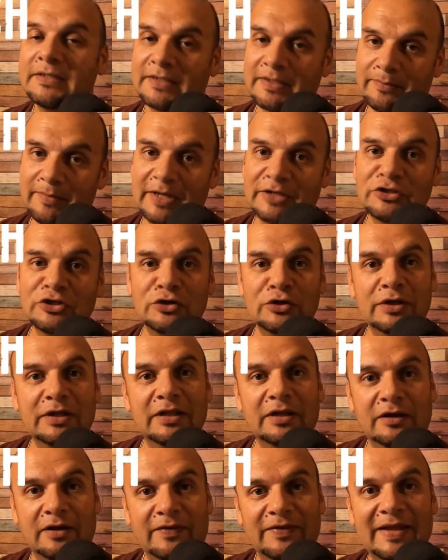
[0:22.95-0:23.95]
then make sure you
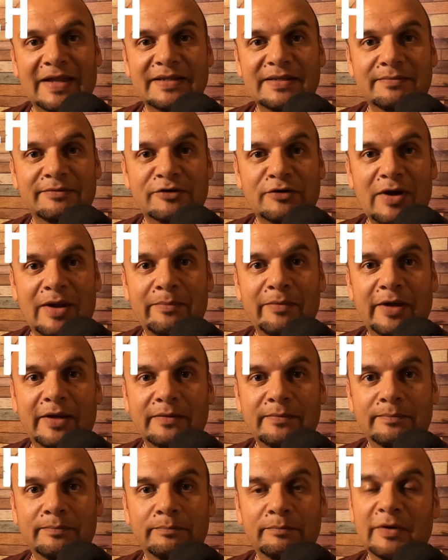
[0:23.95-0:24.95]
click on that subscribe
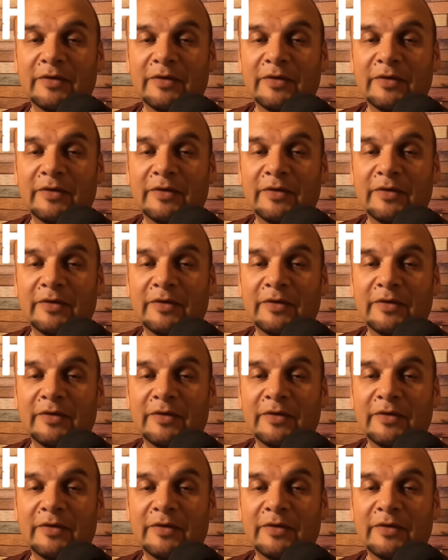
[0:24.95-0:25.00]
button.